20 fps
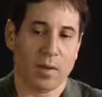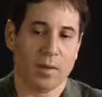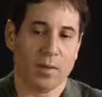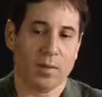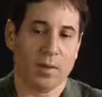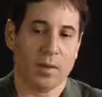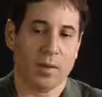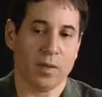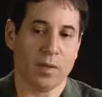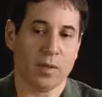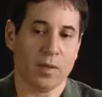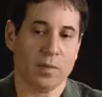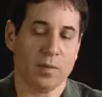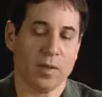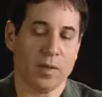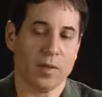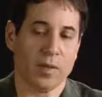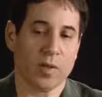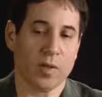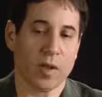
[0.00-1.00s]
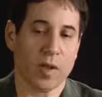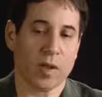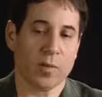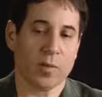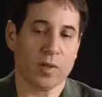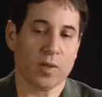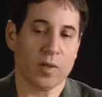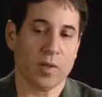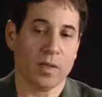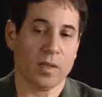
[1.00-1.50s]
until we
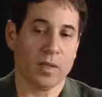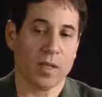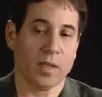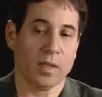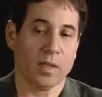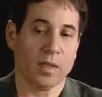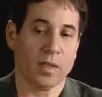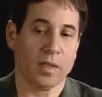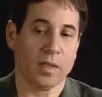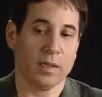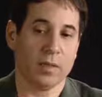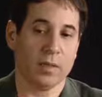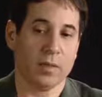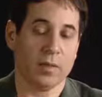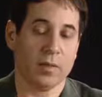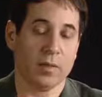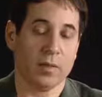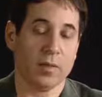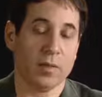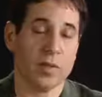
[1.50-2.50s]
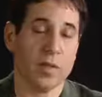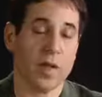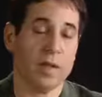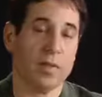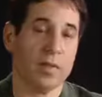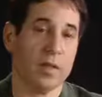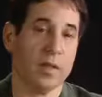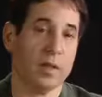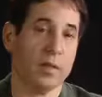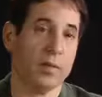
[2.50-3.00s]
stopped in
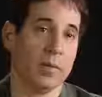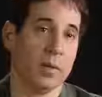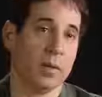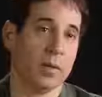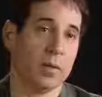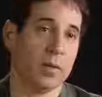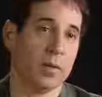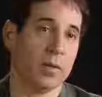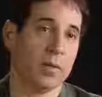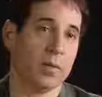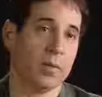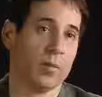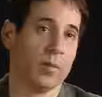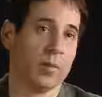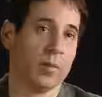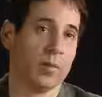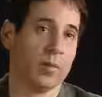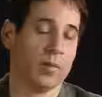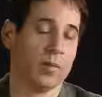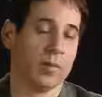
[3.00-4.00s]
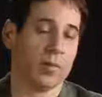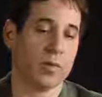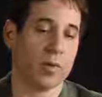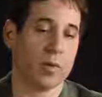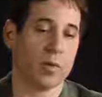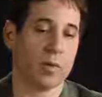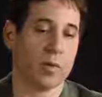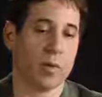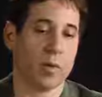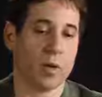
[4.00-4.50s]
1970 with Bridge Over
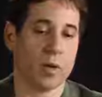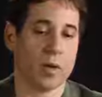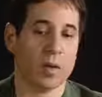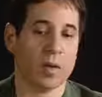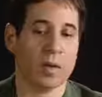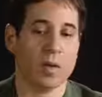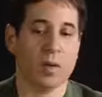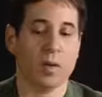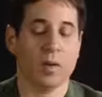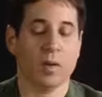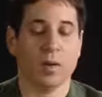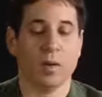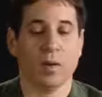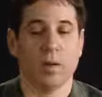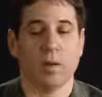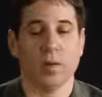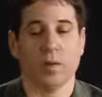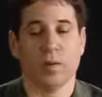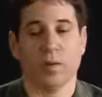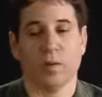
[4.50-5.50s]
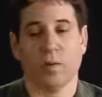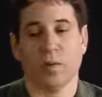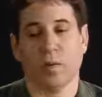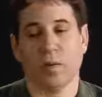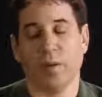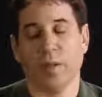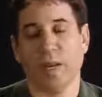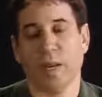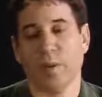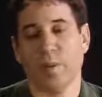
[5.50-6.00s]
Troubled Water. So
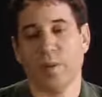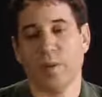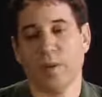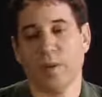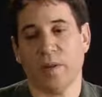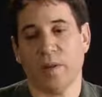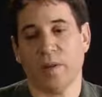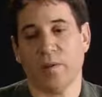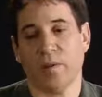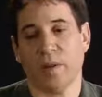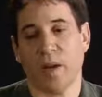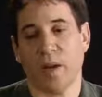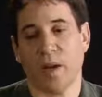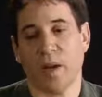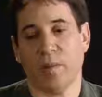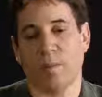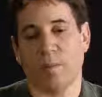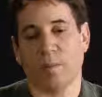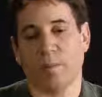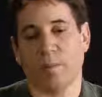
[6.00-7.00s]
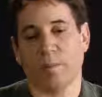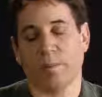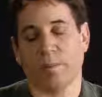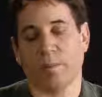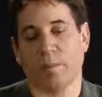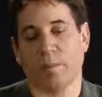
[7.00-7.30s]
during that period of time,